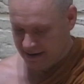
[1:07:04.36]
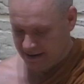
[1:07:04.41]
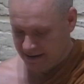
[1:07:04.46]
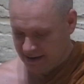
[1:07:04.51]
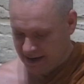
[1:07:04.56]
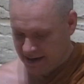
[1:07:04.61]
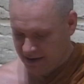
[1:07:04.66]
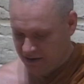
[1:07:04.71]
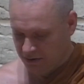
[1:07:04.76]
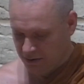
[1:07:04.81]

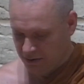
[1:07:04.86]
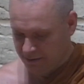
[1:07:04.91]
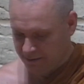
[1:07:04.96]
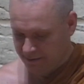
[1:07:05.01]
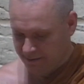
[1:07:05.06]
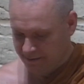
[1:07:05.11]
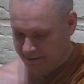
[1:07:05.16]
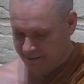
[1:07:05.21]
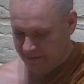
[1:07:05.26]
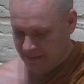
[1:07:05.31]
Thank you.
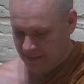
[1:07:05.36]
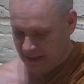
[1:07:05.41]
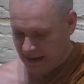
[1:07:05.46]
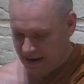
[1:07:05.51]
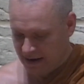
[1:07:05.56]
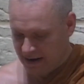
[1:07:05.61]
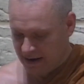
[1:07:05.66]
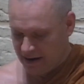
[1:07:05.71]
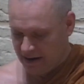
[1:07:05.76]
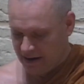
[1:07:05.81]

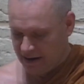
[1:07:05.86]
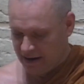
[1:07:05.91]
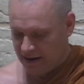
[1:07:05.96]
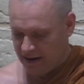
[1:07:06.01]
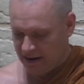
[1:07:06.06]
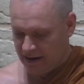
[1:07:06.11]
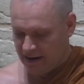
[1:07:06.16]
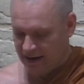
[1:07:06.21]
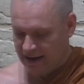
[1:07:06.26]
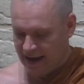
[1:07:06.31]

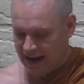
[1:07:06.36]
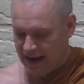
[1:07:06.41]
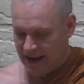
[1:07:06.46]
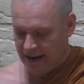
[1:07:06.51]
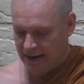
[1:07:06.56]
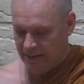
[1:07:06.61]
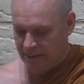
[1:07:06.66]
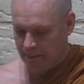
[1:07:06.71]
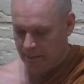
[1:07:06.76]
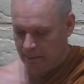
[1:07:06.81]

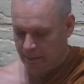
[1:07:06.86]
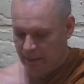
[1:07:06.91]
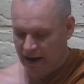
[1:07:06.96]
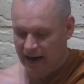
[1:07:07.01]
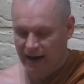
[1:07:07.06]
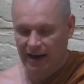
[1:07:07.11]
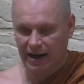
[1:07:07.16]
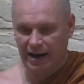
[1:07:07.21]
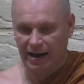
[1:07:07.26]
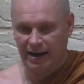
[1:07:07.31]
Okay,
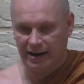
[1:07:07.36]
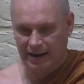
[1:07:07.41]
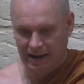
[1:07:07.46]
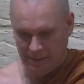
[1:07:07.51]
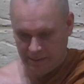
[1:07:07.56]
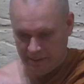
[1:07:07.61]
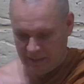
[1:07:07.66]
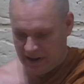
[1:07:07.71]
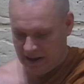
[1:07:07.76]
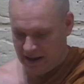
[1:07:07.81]
Magga
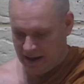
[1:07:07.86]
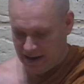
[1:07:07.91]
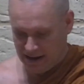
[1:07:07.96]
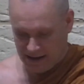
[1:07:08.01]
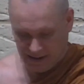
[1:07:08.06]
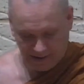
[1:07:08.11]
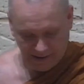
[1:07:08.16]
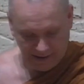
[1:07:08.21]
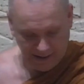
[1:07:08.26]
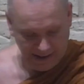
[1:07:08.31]
and
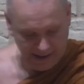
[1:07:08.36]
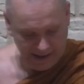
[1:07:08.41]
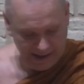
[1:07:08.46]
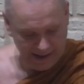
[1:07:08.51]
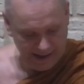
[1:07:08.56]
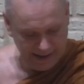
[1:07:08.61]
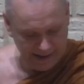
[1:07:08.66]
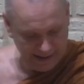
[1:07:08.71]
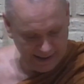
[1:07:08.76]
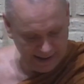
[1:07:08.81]
Pala. So
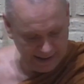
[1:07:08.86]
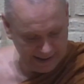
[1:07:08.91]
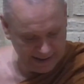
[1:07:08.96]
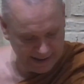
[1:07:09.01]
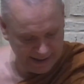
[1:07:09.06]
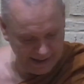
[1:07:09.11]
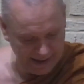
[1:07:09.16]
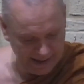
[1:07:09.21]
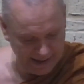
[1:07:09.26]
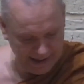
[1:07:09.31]
this
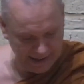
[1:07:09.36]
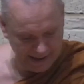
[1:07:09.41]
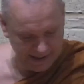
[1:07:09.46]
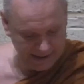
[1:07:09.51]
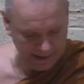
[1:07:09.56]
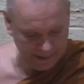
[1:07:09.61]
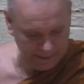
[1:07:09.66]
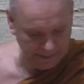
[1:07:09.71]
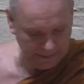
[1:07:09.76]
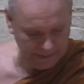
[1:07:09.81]

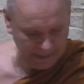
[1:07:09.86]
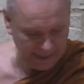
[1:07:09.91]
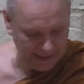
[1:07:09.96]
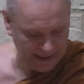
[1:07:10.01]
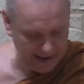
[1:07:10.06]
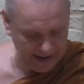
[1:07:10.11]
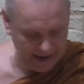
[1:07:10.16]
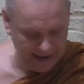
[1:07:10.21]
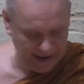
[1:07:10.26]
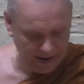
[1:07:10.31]
is,
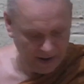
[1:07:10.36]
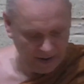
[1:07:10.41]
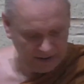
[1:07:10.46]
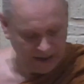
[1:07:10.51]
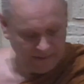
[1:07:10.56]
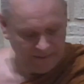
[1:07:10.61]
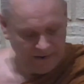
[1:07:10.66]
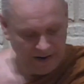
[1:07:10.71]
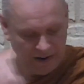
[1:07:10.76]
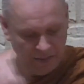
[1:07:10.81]

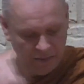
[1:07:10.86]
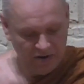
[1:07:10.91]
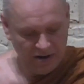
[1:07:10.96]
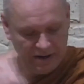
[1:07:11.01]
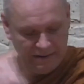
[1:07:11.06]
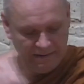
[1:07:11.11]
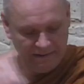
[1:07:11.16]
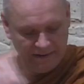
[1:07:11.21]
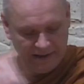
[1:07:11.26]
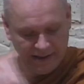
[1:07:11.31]
okay, very
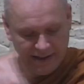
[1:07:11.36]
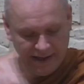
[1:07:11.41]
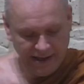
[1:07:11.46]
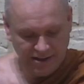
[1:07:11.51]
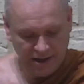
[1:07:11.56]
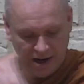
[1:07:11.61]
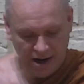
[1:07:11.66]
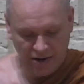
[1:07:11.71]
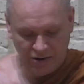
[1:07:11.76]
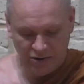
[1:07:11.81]
briefly,
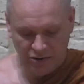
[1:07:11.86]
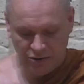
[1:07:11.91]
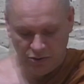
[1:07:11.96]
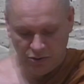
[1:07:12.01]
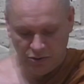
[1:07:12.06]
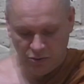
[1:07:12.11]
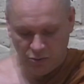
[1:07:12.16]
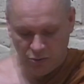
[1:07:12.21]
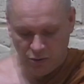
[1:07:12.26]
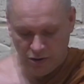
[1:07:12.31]
these are
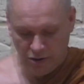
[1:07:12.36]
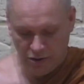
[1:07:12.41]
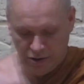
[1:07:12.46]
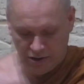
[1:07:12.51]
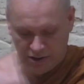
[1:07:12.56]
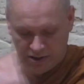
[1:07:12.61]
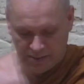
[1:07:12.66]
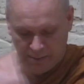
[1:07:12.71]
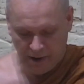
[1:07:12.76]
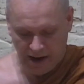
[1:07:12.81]
two
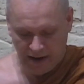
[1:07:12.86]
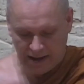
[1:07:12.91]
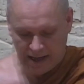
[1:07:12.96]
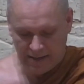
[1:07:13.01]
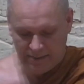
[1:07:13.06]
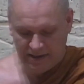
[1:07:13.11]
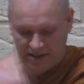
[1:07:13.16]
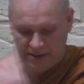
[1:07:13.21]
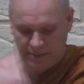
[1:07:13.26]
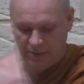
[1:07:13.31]
words.
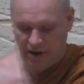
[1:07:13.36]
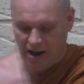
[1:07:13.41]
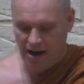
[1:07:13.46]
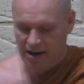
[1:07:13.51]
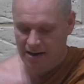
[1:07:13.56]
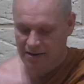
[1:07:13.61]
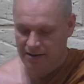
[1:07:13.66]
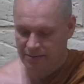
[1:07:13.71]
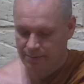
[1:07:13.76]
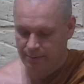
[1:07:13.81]
Magga means
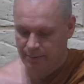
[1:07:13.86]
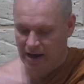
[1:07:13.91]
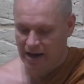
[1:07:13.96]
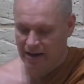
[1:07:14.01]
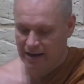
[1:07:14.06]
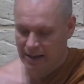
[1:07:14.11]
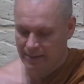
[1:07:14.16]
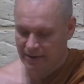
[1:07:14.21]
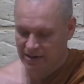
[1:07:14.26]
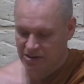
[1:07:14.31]
path,
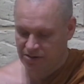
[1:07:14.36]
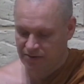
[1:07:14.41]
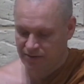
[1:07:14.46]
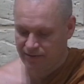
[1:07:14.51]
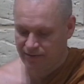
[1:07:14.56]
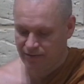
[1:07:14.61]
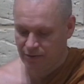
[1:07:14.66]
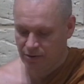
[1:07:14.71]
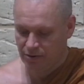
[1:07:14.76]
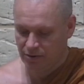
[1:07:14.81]
Pala means
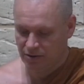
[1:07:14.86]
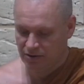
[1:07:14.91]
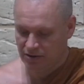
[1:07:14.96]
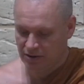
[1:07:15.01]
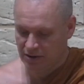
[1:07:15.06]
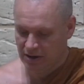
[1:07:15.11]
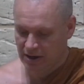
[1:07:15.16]
fruit.